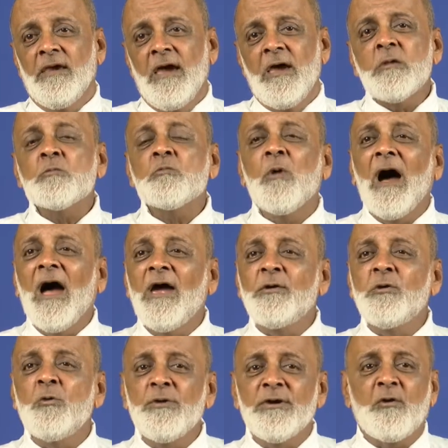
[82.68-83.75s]
And
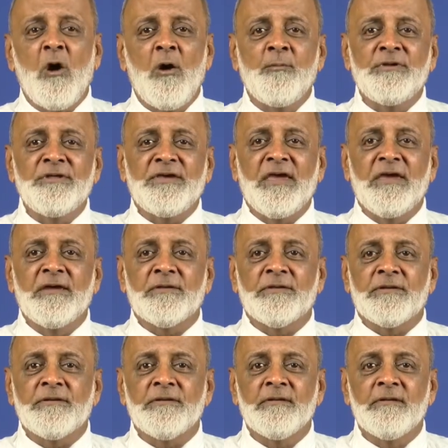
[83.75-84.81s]
why do we
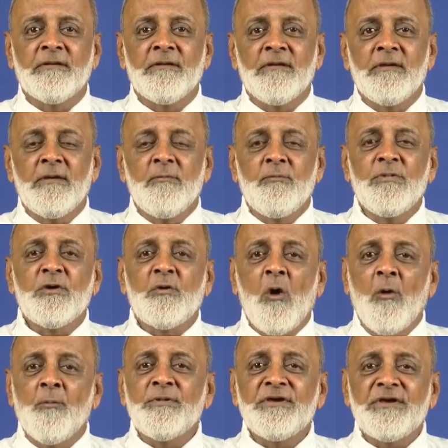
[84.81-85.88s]
communicate? We
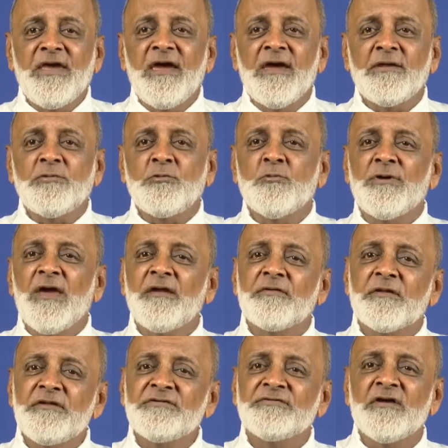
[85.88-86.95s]
communicate to
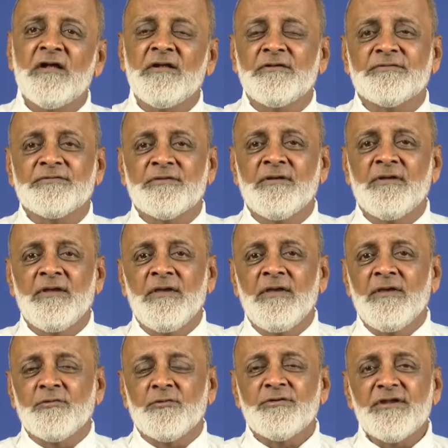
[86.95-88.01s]
get results.
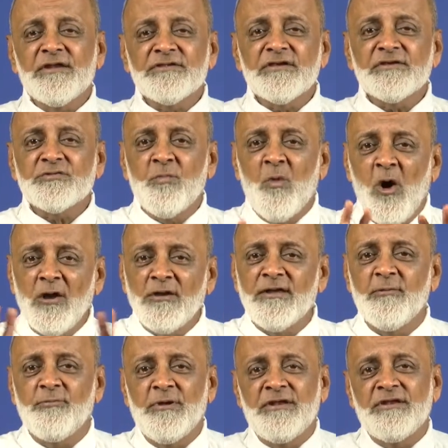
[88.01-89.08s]
So there is a small
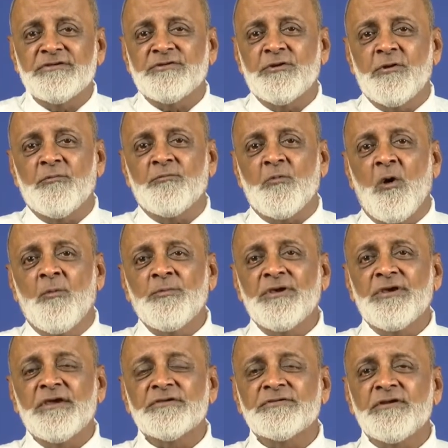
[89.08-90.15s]
definition of
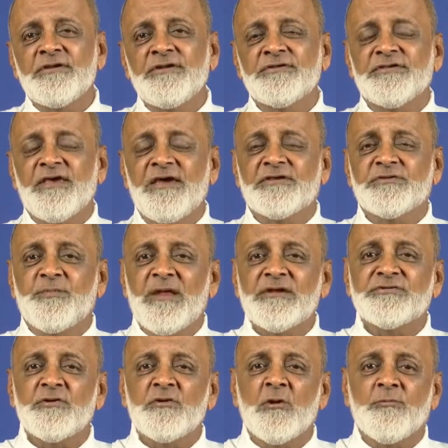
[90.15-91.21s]
communication. It's the
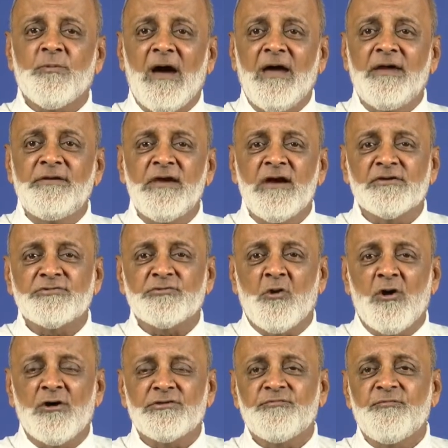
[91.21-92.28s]
expression of ideas,
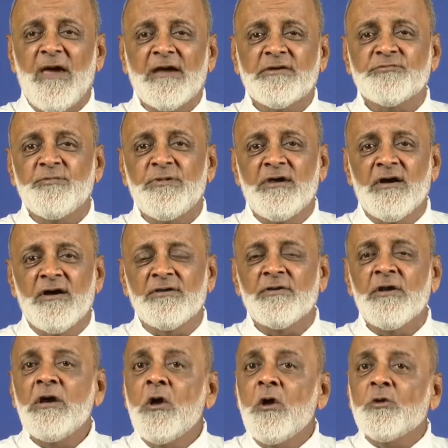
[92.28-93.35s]
thoughts, facts,
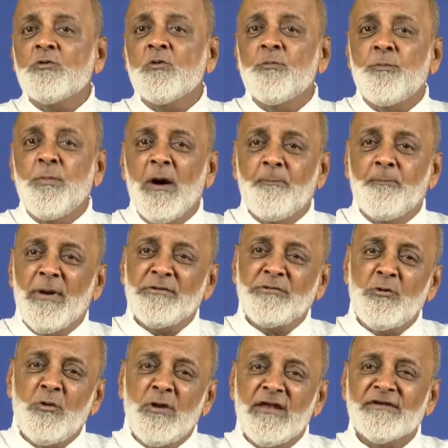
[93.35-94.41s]
figures to a
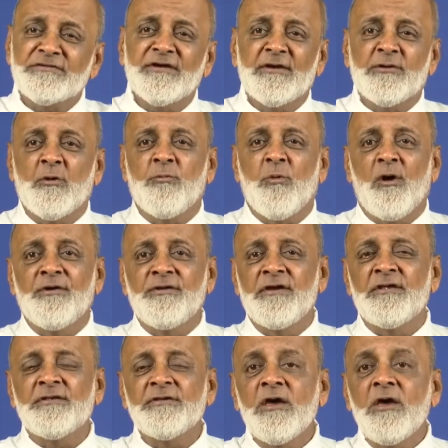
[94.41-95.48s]
particular set of
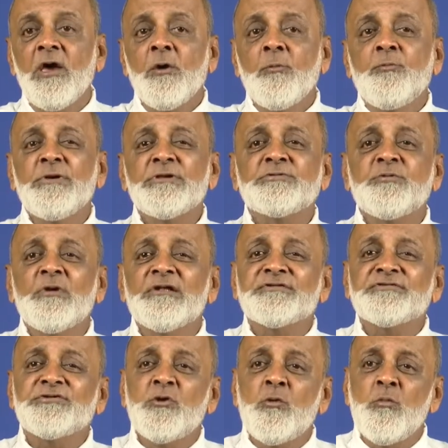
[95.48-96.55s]
audience which will
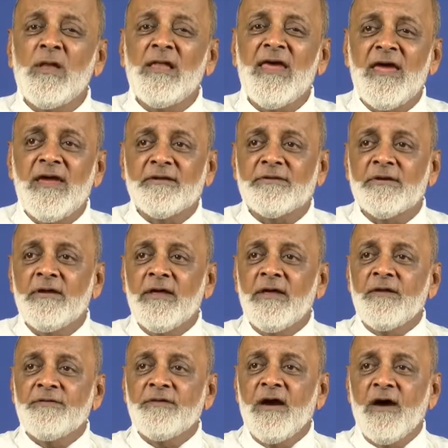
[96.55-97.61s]

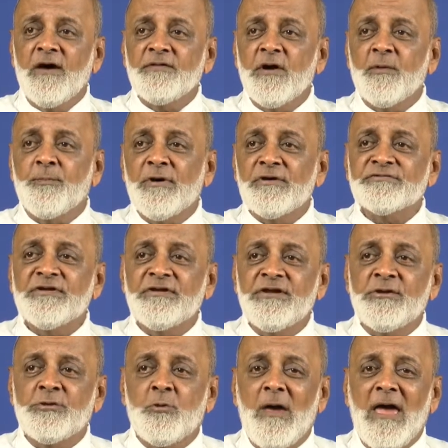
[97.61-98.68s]
stimulate the other person
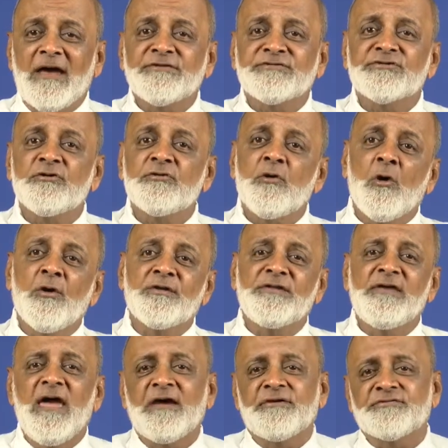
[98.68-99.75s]
into action or
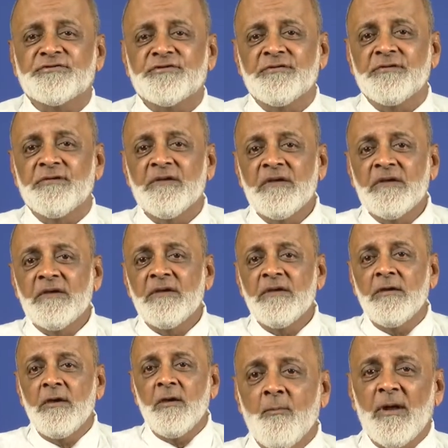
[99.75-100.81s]
reaction.
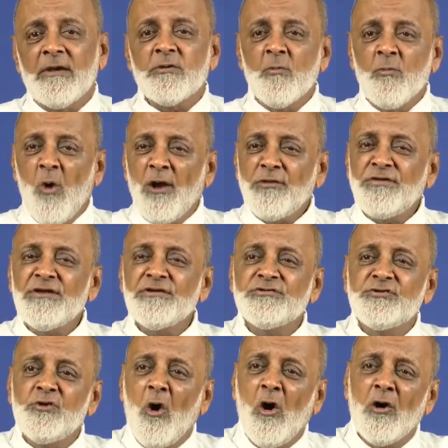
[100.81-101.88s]
But what
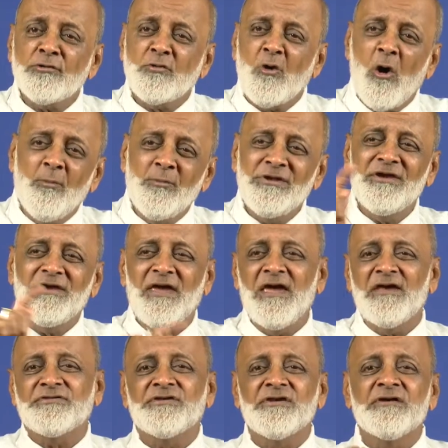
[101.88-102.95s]
is your
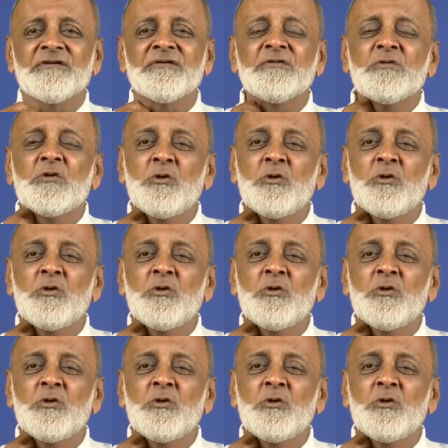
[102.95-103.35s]
communication?